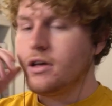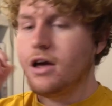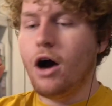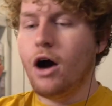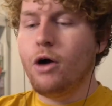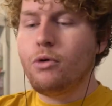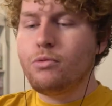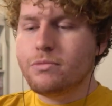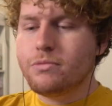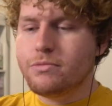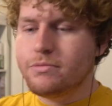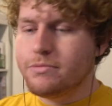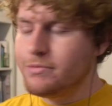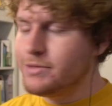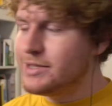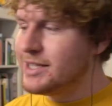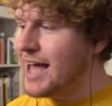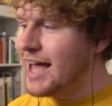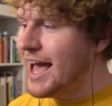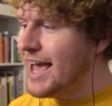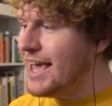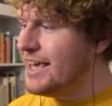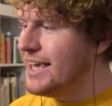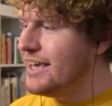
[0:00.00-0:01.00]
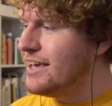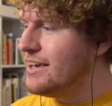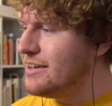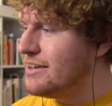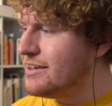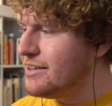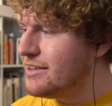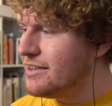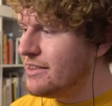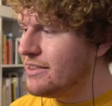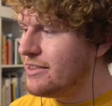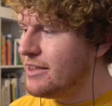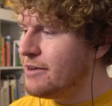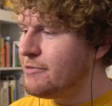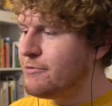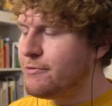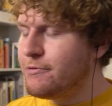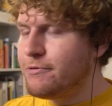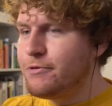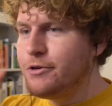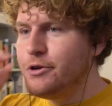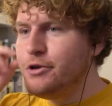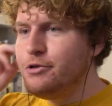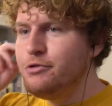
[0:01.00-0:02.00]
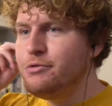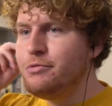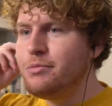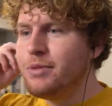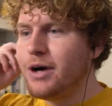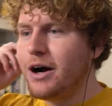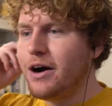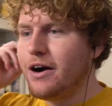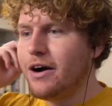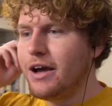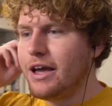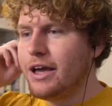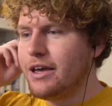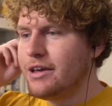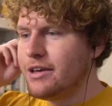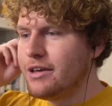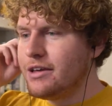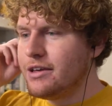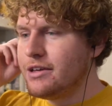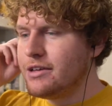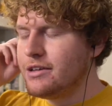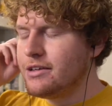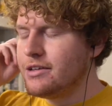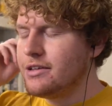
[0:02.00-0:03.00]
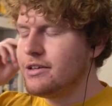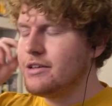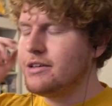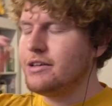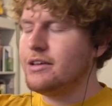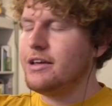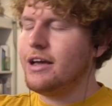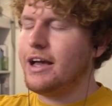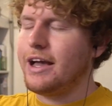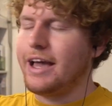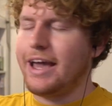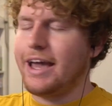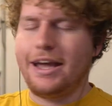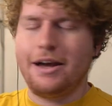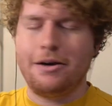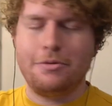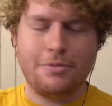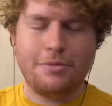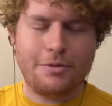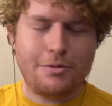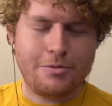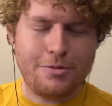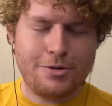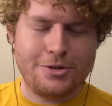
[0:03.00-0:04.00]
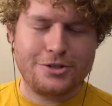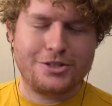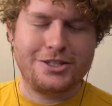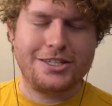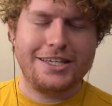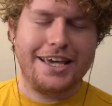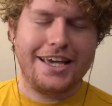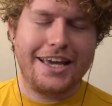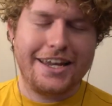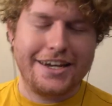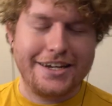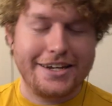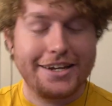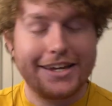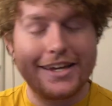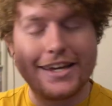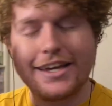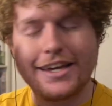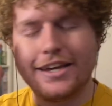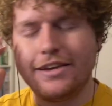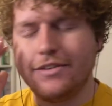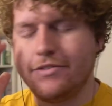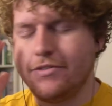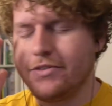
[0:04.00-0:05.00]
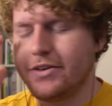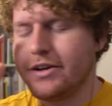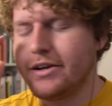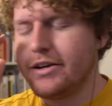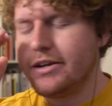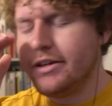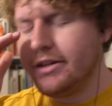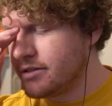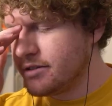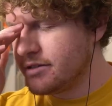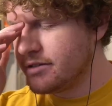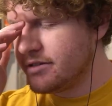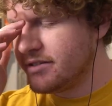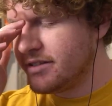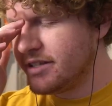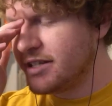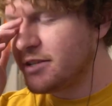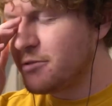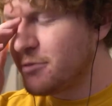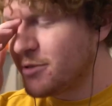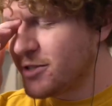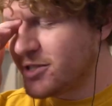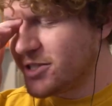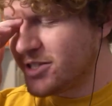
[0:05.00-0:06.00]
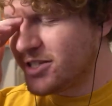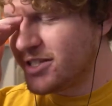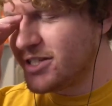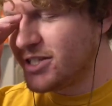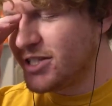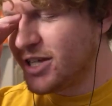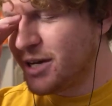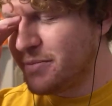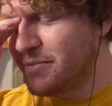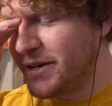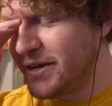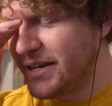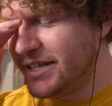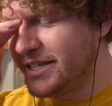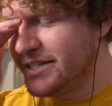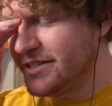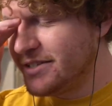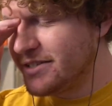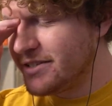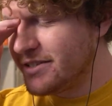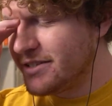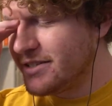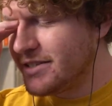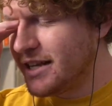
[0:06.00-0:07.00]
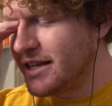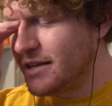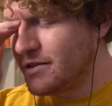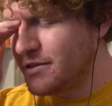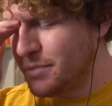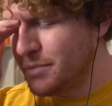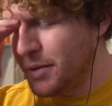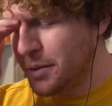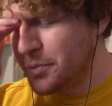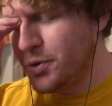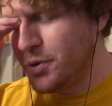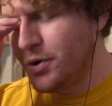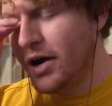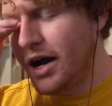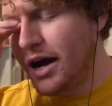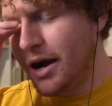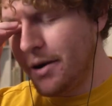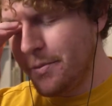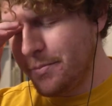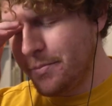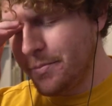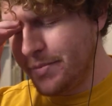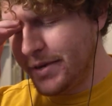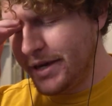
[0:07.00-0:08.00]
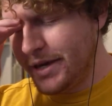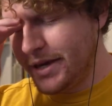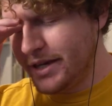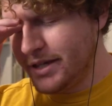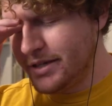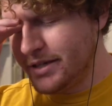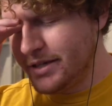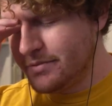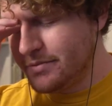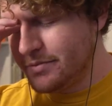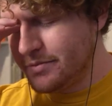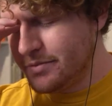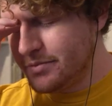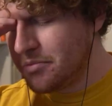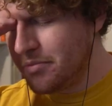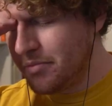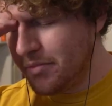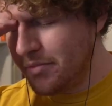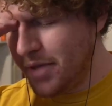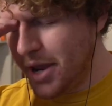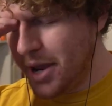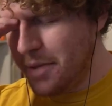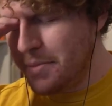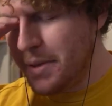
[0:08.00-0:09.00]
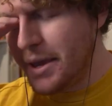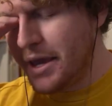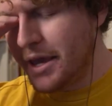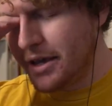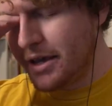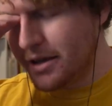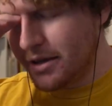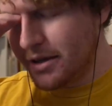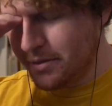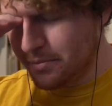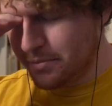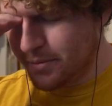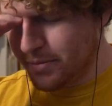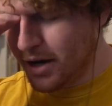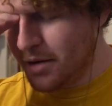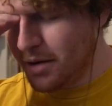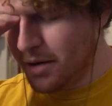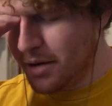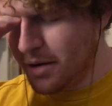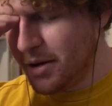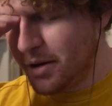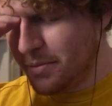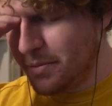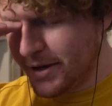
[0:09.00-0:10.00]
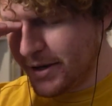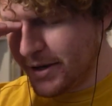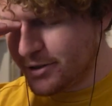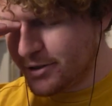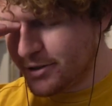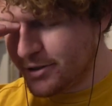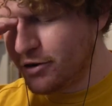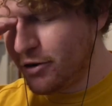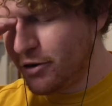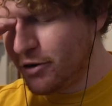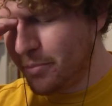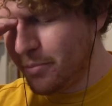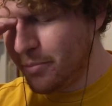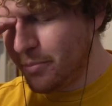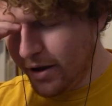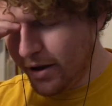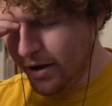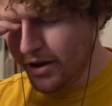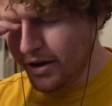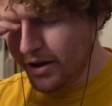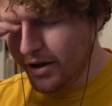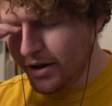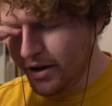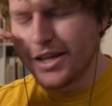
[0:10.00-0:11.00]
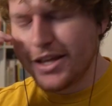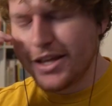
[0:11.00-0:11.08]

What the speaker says: Oh, was that it? That flew by. Okay, I won't watch the ending either. This was just in Japanese. Sounds a bit more upbeat, maybe becoming a bit somber.